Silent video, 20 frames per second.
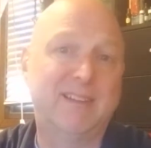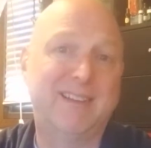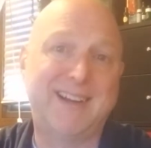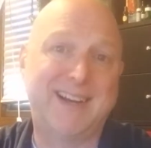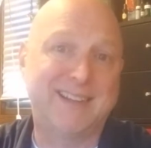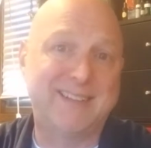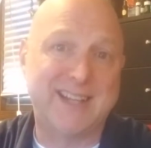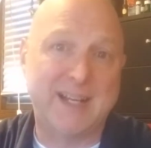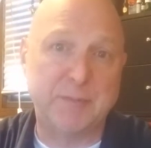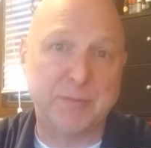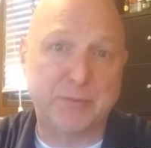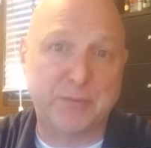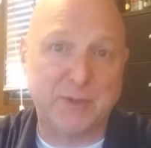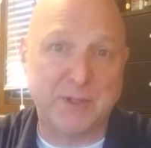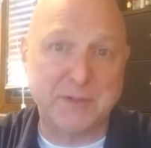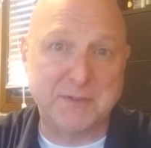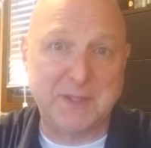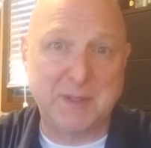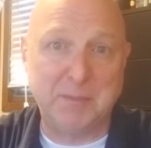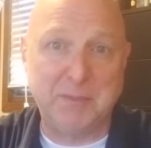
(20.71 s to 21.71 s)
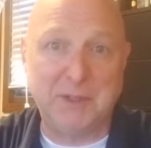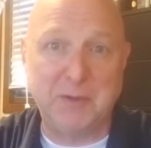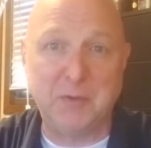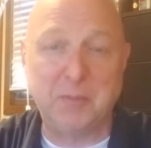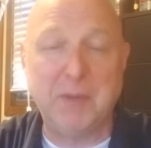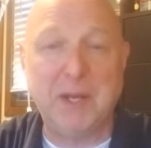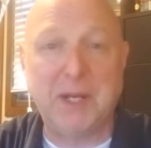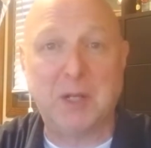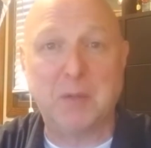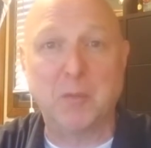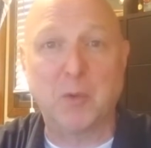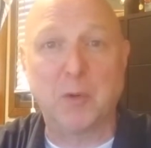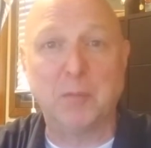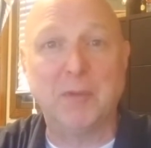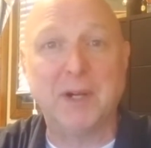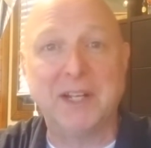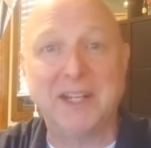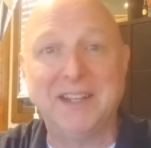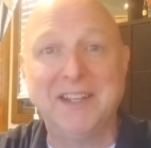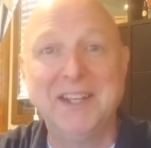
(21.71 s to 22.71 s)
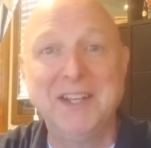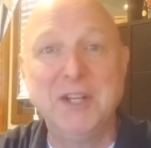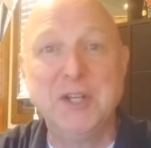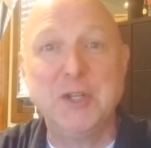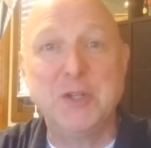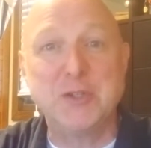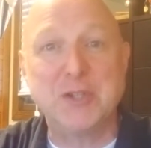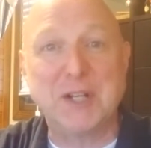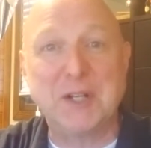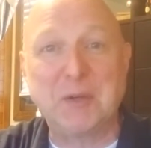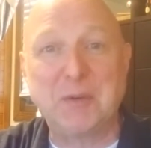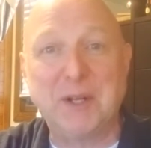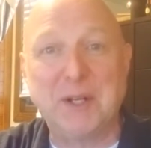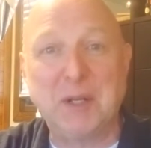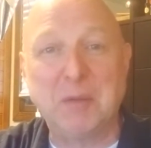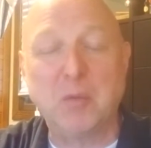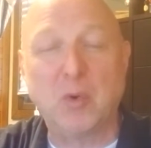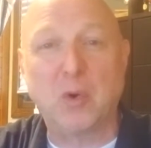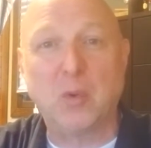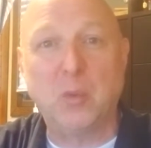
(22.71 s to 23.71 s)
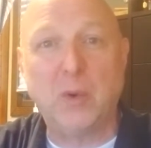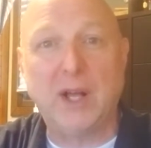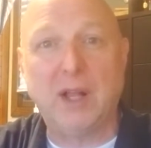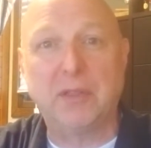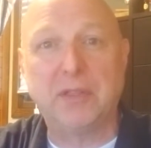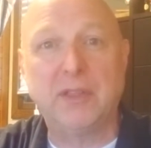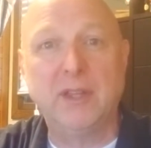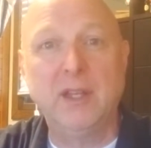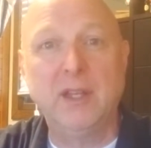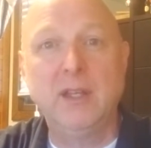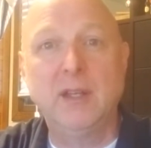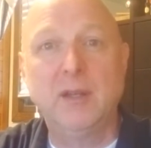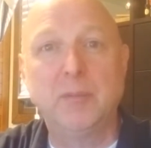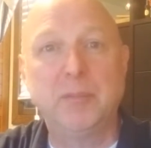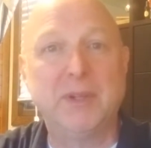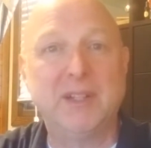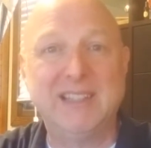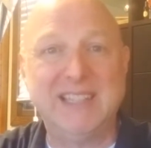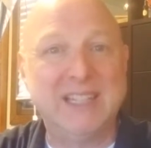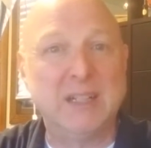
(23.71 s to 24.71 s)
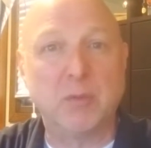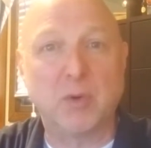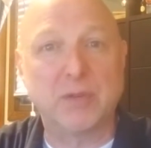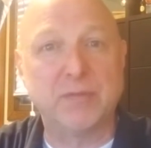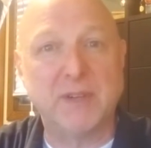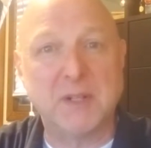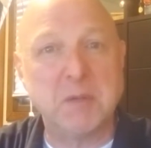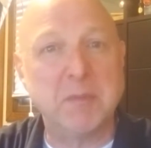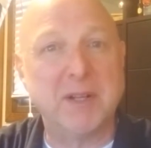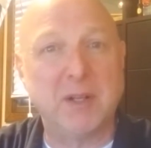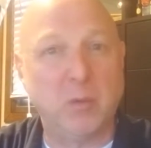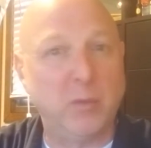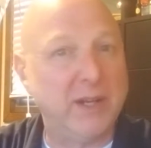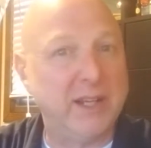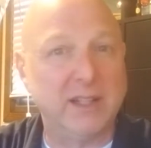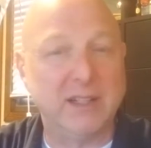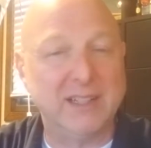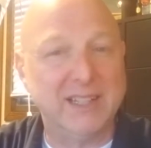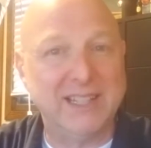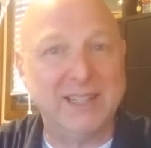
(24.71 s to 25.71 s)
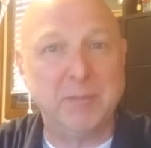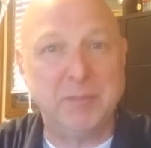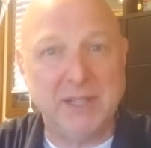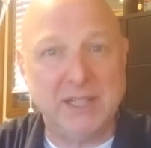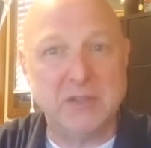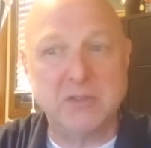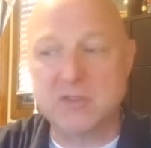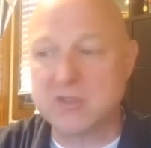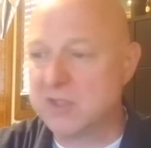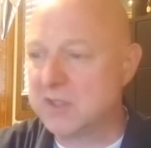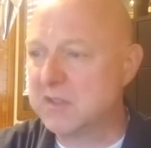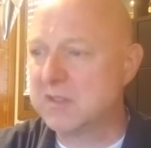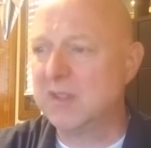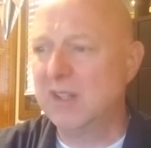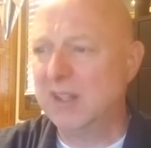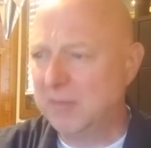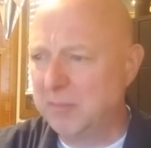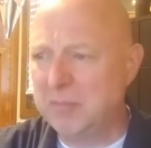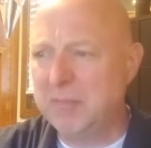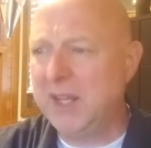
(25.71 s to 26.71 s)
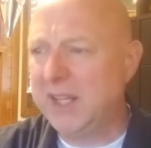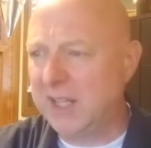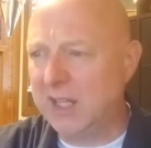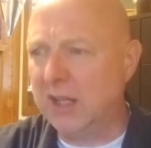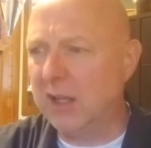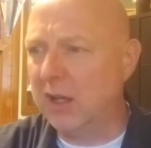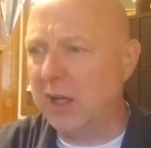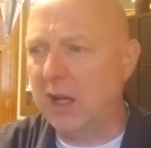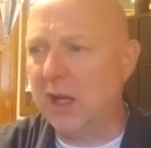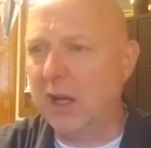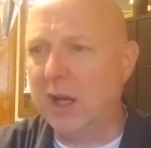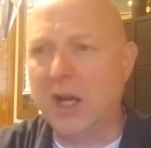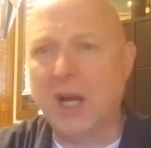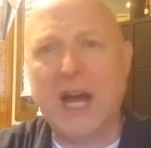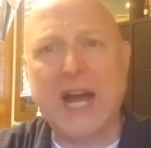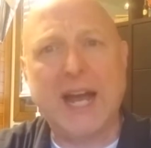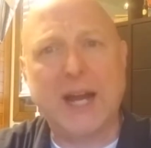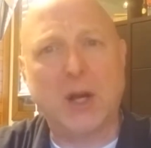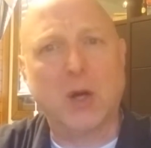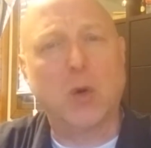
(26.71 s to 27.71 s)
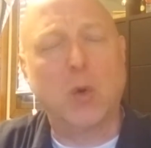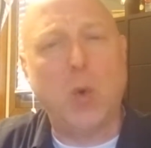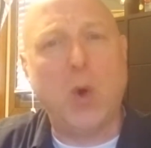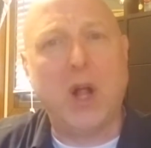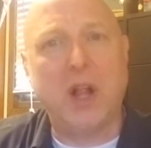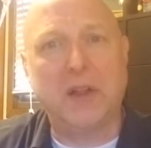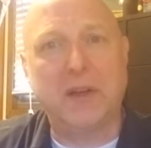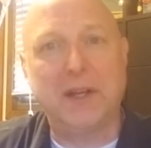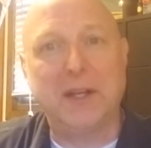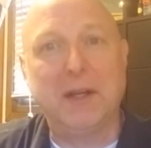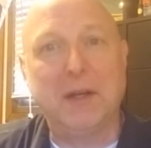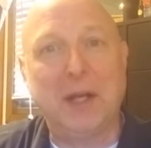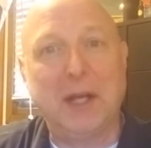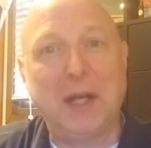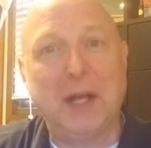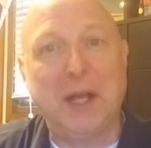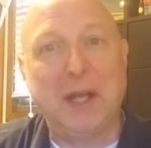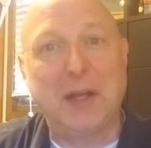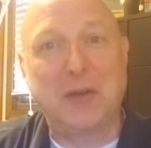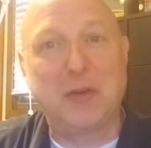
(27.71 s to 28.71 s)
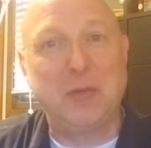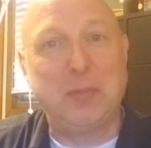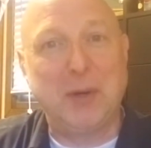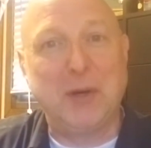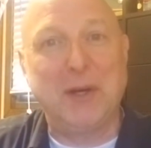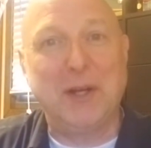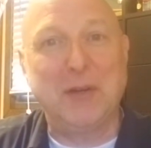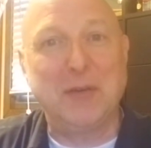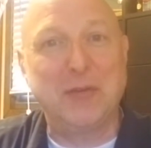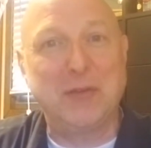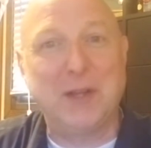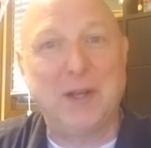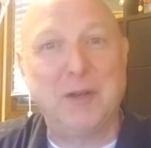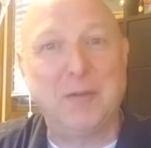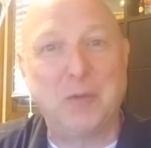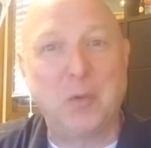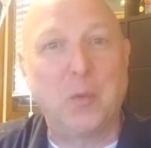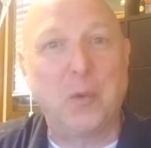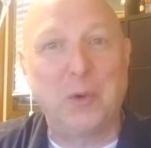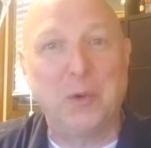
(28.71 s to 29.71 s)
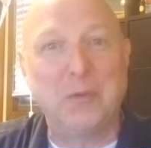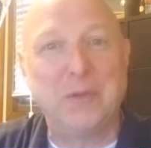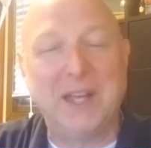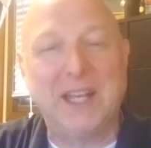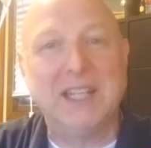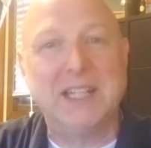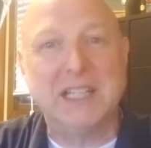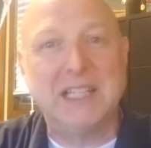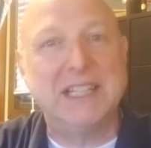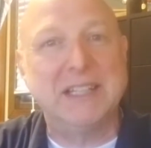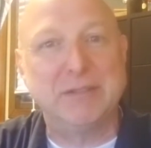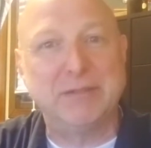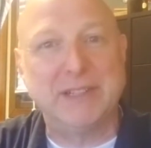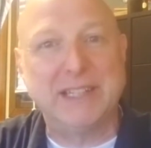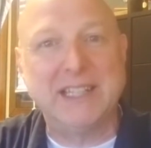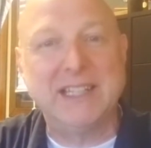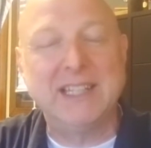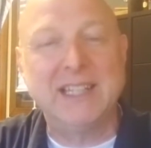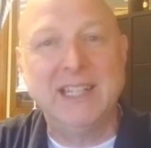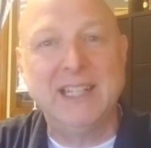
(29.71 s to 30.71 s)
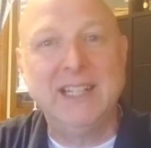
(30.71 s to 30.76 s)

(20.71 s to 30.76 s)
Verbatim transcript: A lot of times for us that means making more money, generating more wealth, but in a more fundamental way, it means just making a higher quality experience of the world that you live in.